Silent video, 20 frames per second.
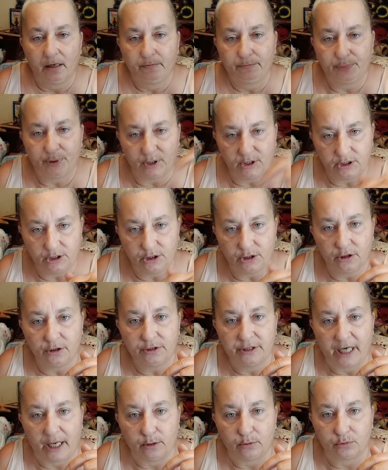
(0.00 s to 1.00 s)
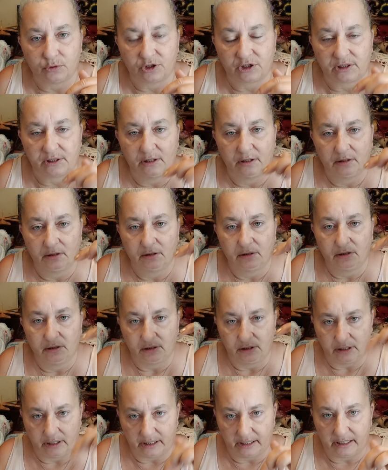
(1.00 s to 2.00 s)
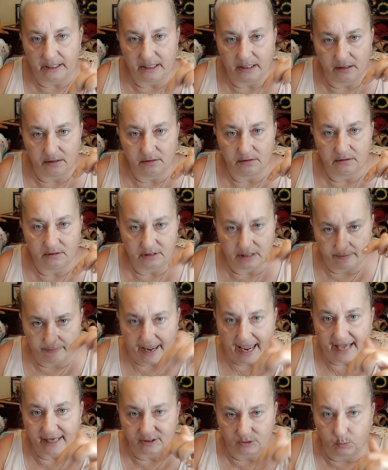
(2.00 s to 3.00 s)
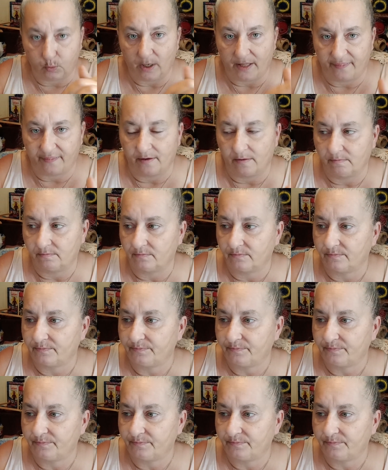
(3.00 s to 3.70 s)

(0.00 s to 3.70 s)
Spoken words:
Put little notes in the bags with them.